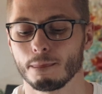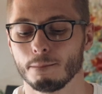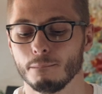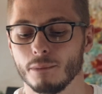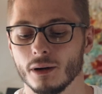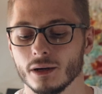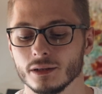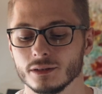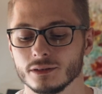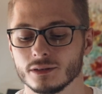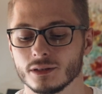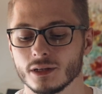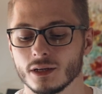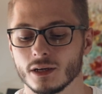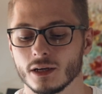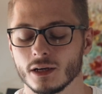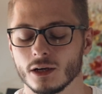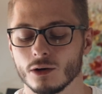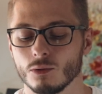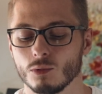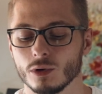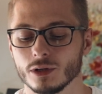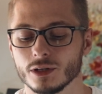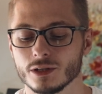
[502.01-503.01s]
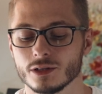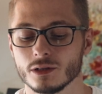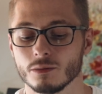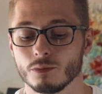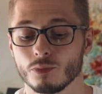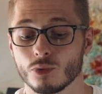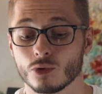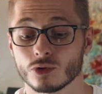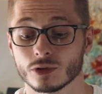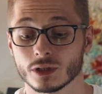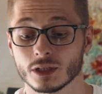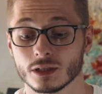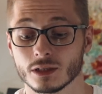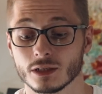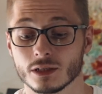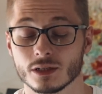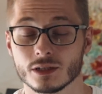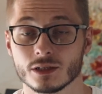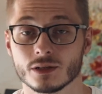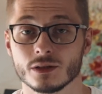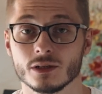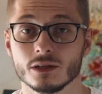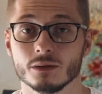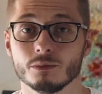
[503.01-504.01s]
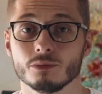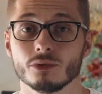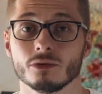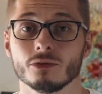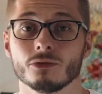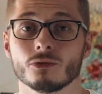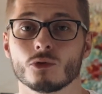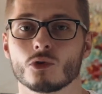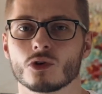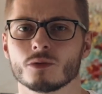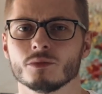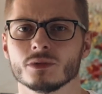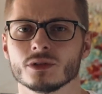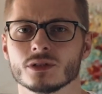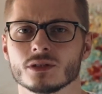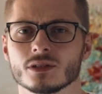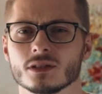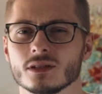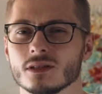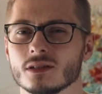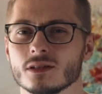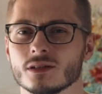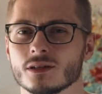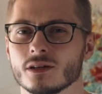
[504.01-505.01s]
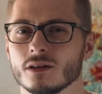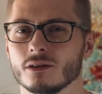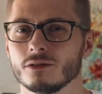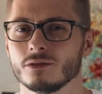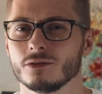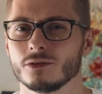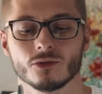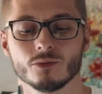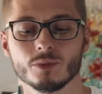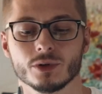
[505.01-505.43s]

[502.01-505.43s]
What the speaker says: but what is important is the performance itself,